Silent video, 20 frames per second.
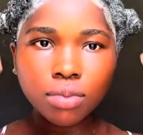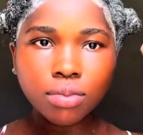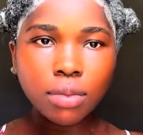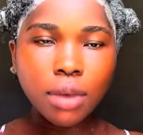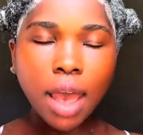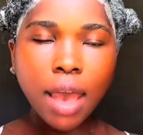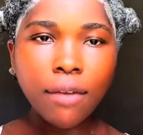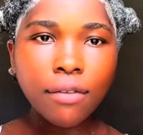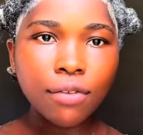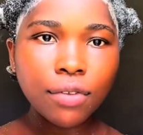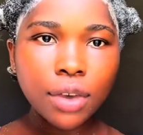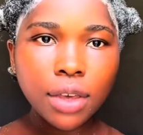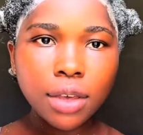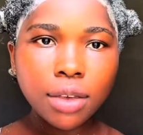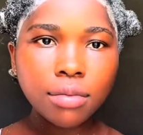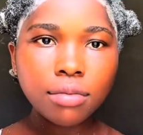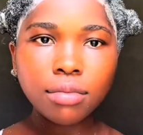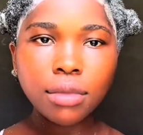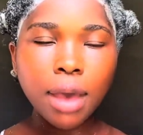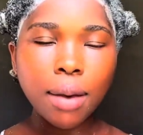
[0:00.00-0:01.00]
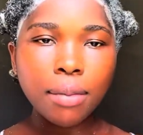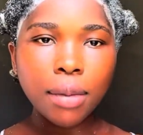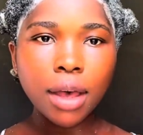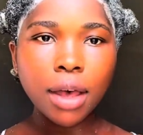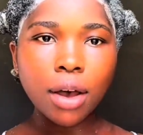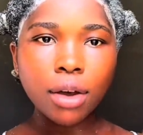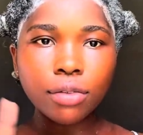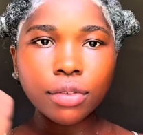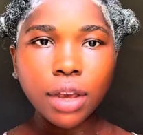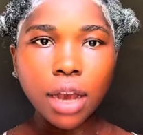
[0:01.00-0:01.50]
every
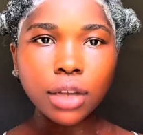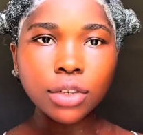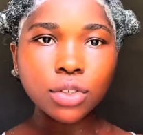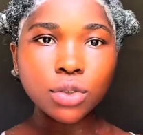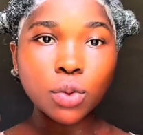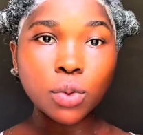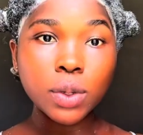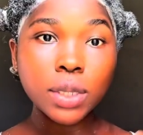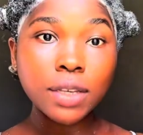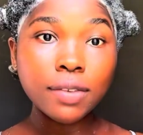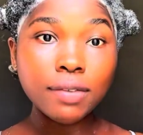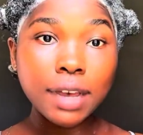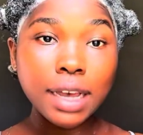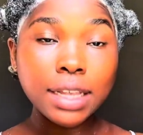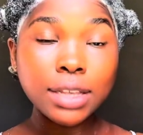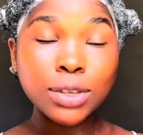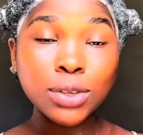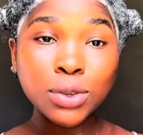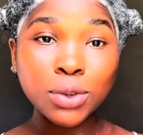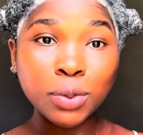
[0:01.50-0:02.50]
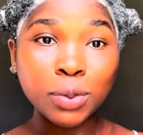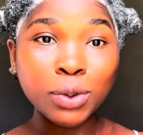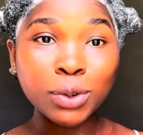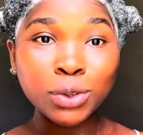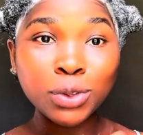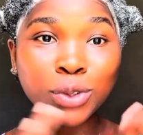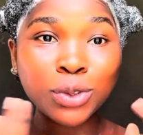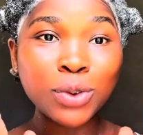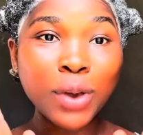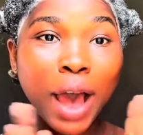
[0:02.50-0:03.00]
chemical reaction or whatever is
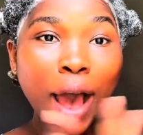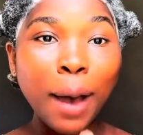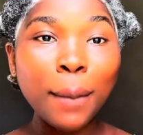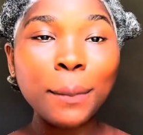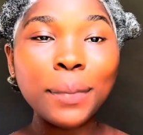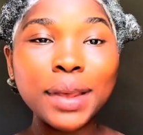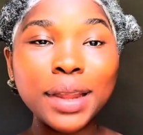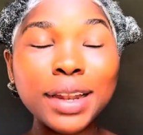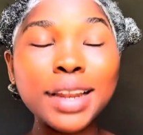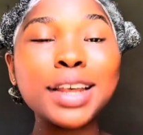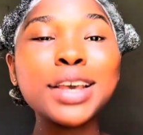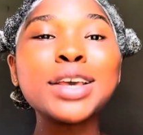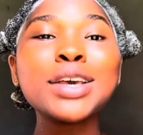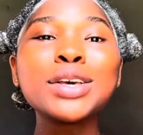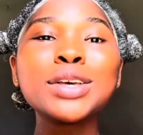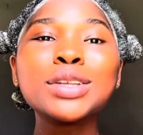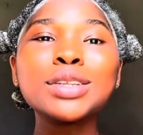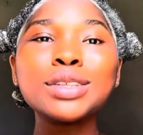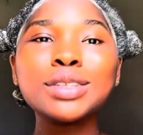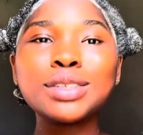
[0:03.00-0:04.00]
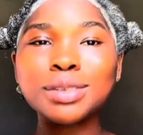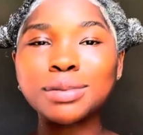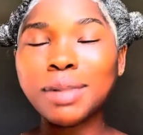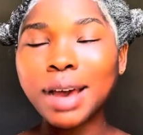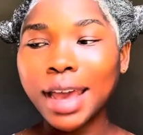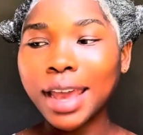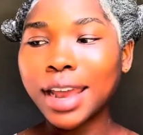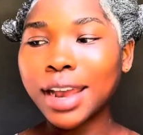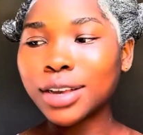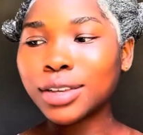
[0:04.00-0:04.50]
supposed to happen to
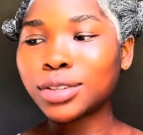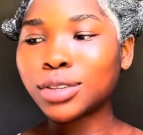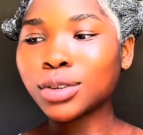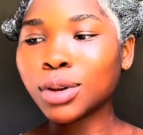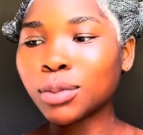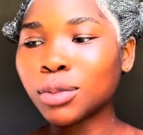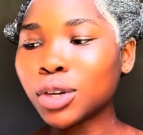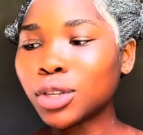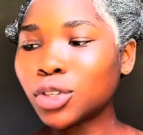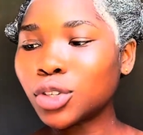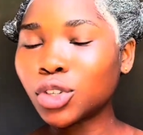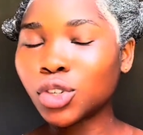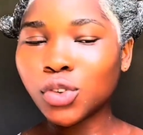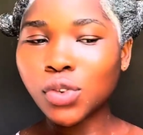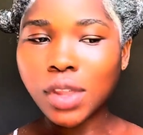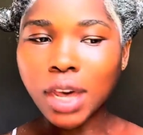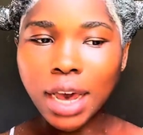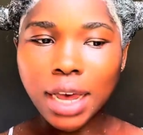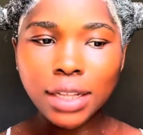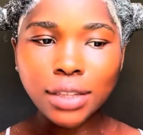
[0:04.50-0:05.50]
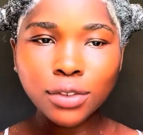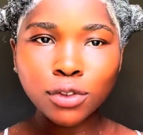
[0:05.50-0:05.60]
my hair. So I'm going to do that.